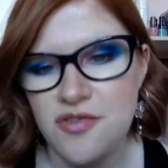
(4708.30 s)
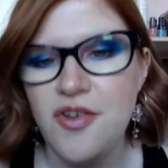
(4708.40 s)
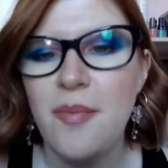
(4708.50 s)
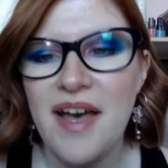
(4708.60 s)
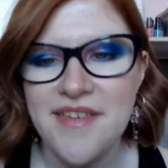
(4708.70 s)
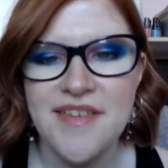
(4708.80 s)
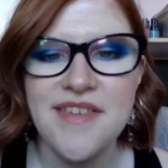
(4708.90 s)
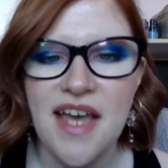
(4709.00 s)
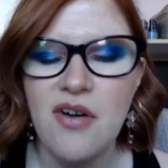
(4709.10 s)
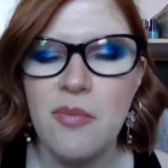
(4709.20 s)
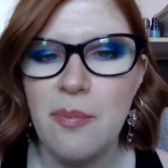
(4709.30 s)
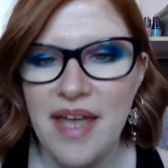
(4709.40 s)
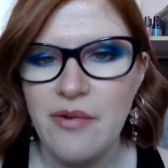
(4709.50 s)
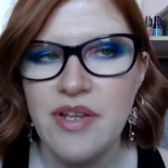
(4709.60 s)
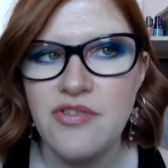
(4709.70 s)
Tomas is now
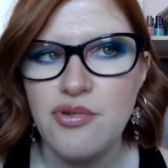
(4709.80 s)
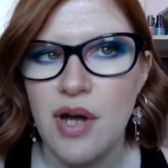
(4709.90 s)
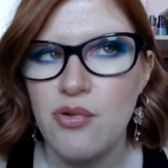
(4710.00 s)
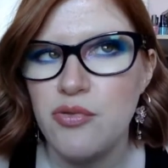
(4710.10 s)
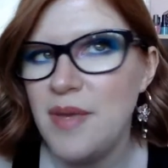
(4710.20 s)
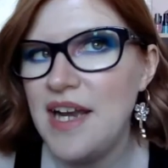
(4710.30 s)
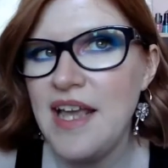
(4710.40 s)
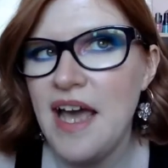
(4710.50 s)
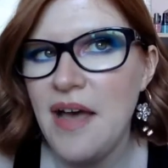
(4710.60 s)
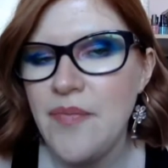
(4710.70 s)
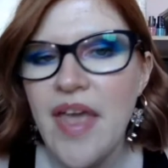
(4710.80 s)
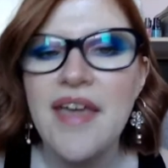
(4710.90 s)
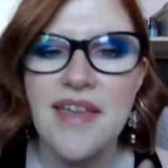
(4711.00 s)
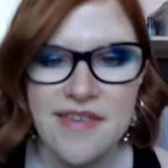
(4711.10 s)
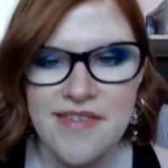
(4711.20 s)
married to Agusmelia.
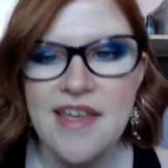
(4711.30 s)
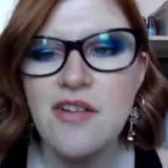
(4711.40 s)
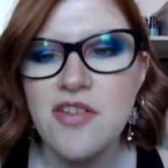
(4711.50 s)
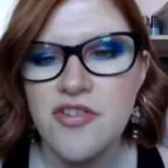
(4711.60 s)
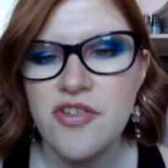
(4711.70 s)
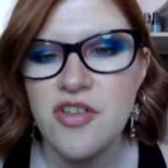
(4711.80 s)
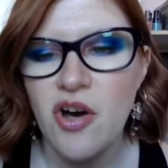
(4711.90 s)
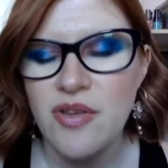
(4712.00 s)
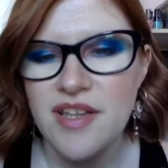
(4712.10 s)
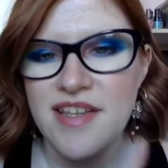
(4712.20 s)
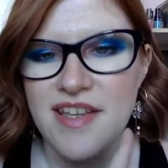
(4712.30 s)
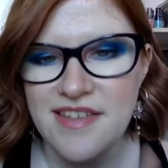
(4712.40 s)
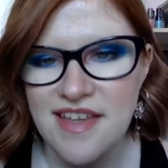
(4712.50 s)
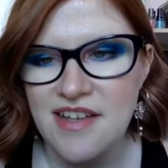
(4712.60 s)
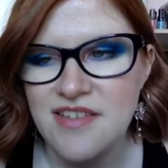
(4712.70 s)
He still doesn't know
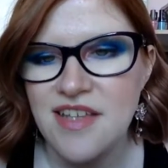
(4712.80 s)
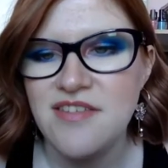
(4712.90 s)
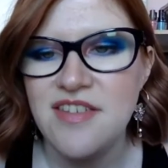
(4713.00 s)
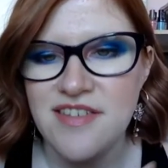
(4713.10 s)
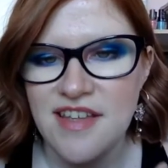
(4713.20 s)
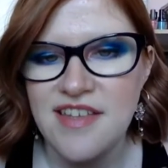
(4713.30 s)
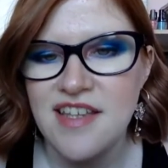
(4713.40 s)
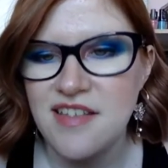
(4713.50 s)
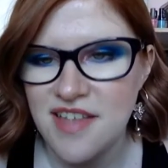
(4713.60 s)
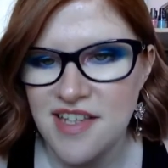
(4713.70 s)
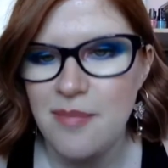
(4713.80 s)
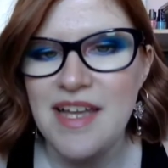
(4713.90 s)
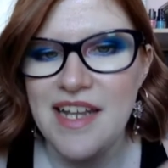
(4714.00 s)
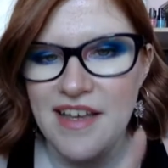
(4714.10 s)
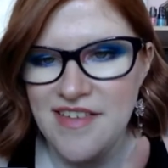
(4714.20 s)
that
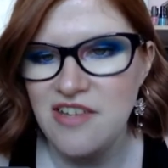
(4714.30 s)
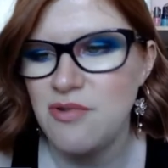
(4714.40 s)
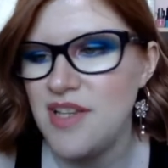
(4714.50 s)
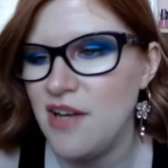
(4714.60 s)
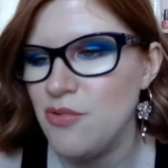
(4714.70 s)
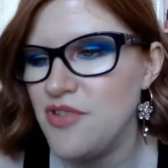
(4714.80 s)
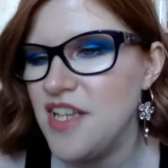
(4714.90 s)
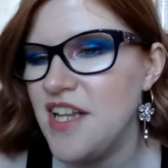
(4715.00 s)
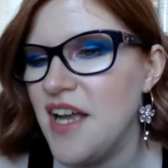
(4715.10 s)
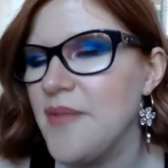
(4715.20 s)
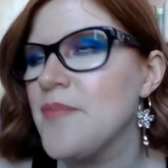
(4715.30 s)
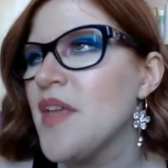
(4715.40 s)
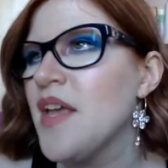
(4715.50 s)
Amelia is actually Agustina.